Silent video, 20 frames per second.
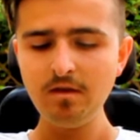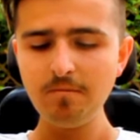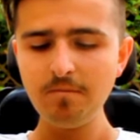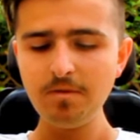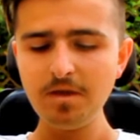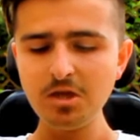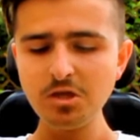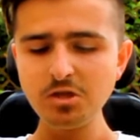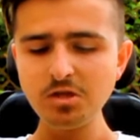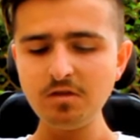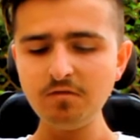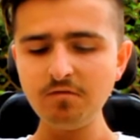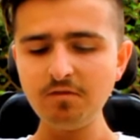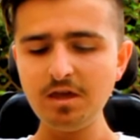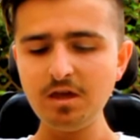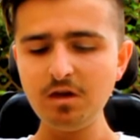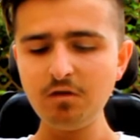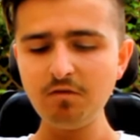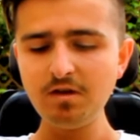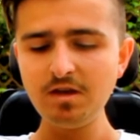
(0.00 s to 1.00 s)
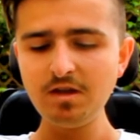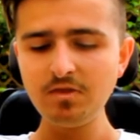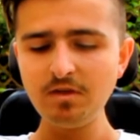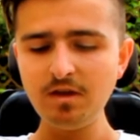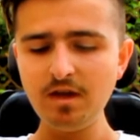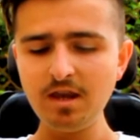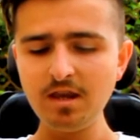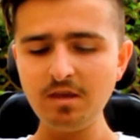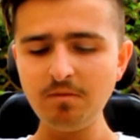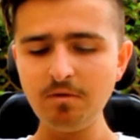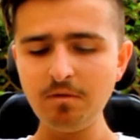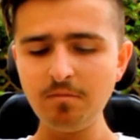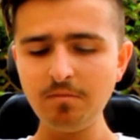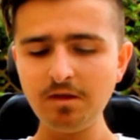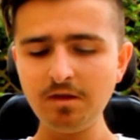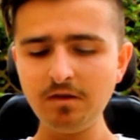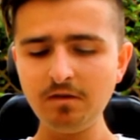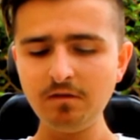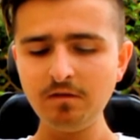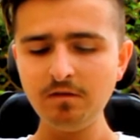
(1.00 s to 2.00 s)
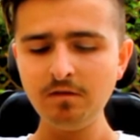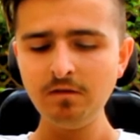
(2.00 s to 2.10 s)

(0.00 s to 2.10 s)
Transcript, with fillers: being generally agreed that any public